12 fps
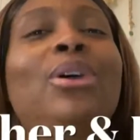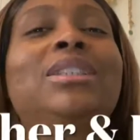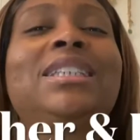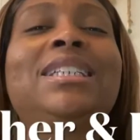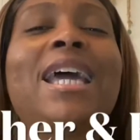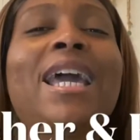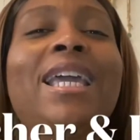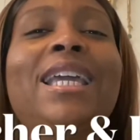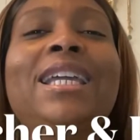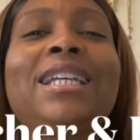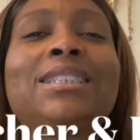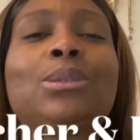today
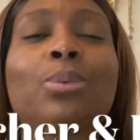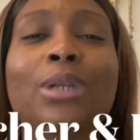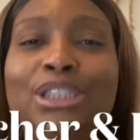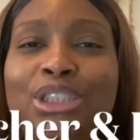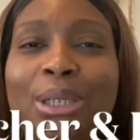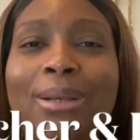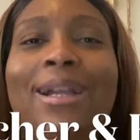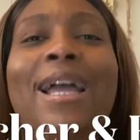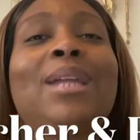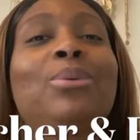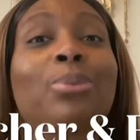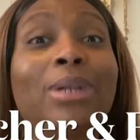is Richer
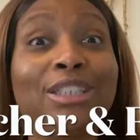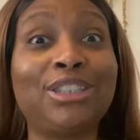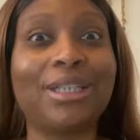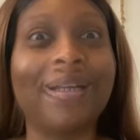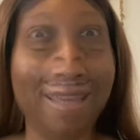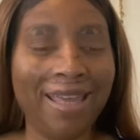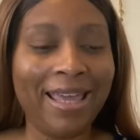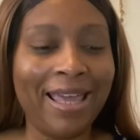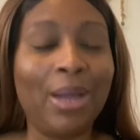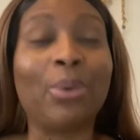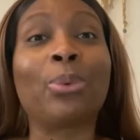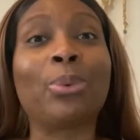and Richer.
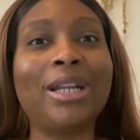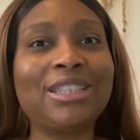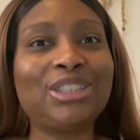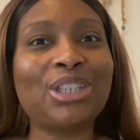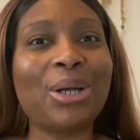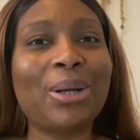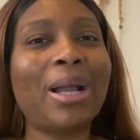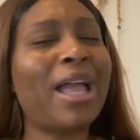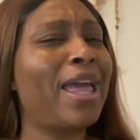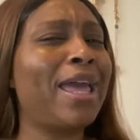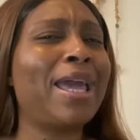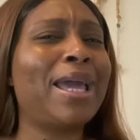Richer
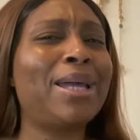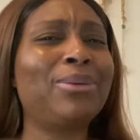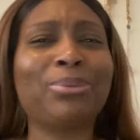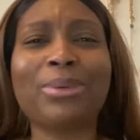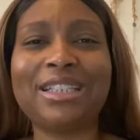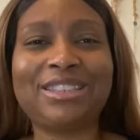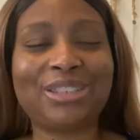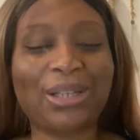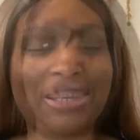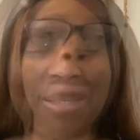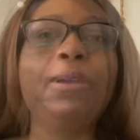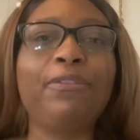and Richer.
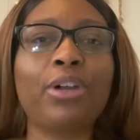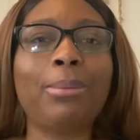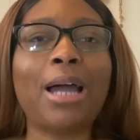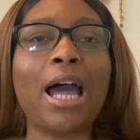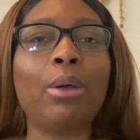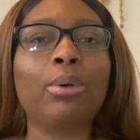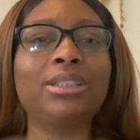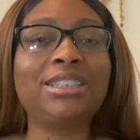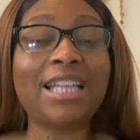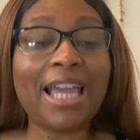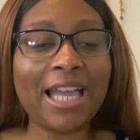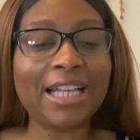Coming from our
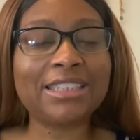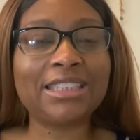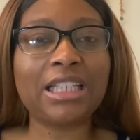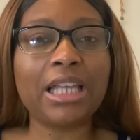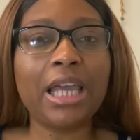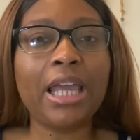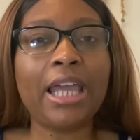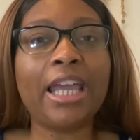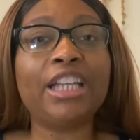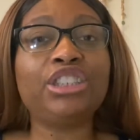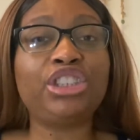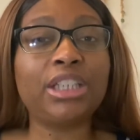text
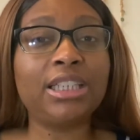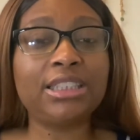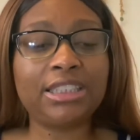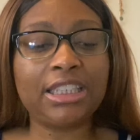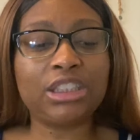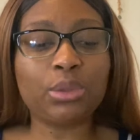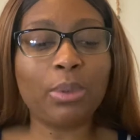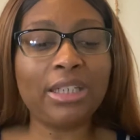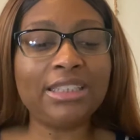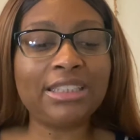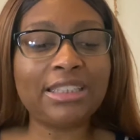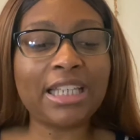and Genesis
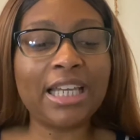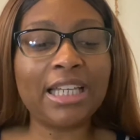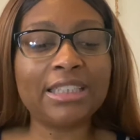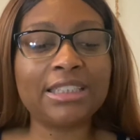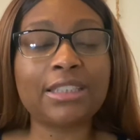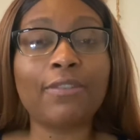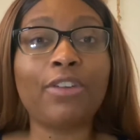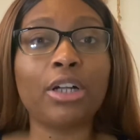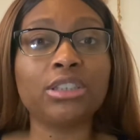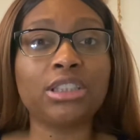26, verse